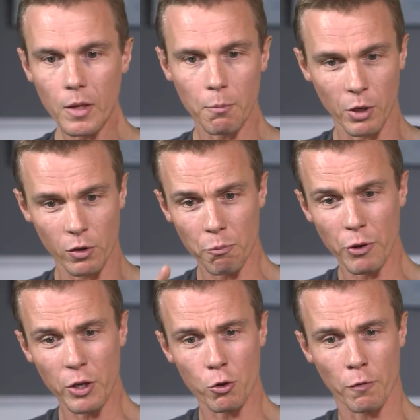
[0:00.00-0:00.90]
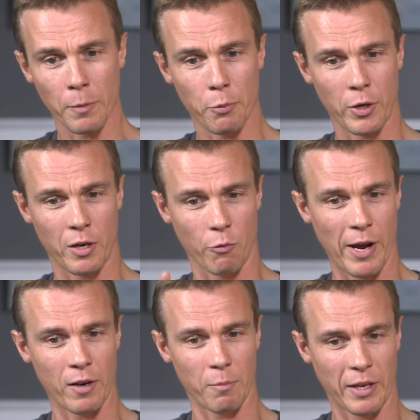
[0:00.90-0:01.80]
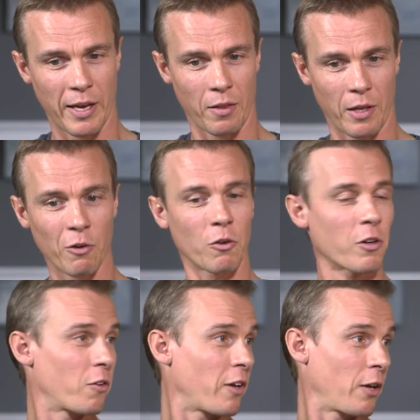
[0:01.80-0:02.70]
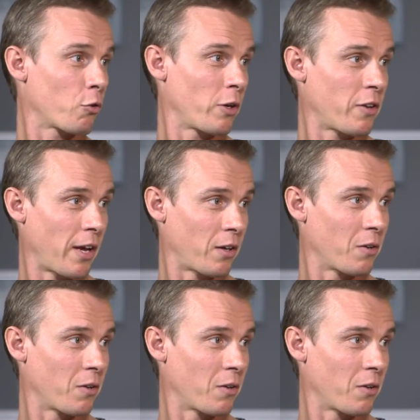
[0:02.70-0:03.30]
because I'm pretty sure if I put in a random account there, it's not going to say it's already taken.